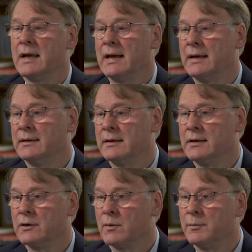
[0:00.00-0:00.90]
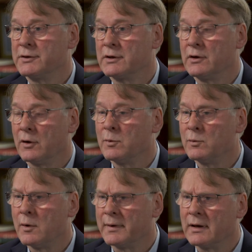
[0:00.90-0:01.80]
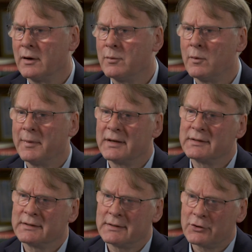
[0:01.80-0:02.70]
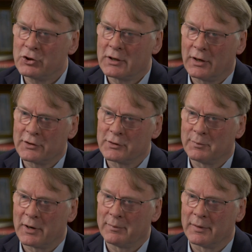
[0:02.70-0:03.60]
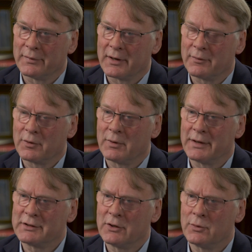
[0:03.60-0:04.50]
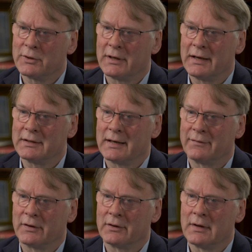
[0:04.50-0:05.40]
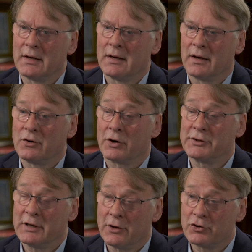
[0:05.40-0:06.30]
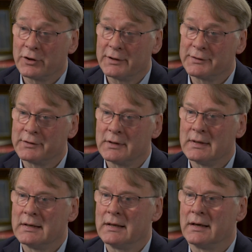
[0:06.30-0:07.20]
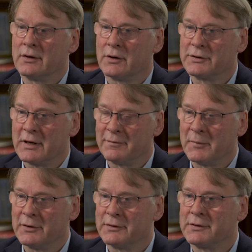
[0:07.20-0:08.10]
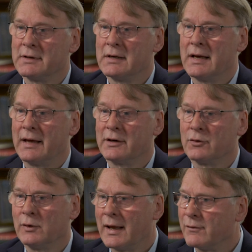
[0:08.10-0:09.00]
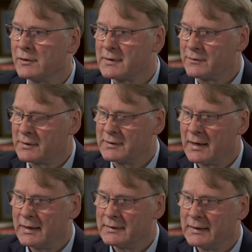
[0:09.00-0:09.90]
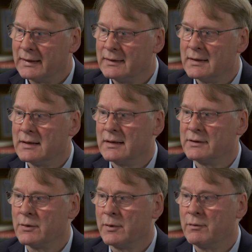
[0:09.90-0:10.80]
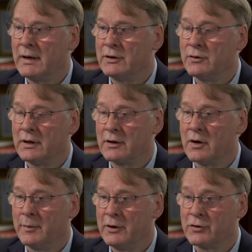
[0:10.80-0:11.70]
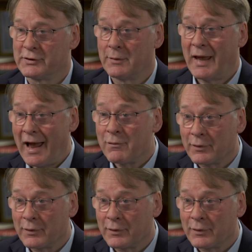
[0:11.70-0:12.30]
and the other one was global warming. Global warming is such a colossal problem that it requires coordinated effort across countries, across governments, and at all levels of society. So we really do need a common interest. Now we have